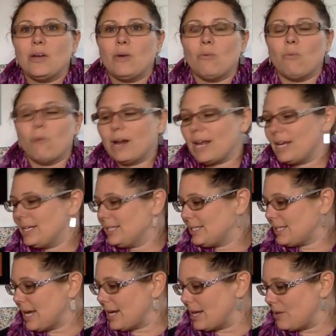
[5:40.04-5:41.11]
what I
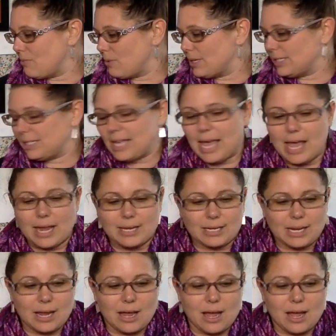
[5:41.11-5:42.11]
decided was that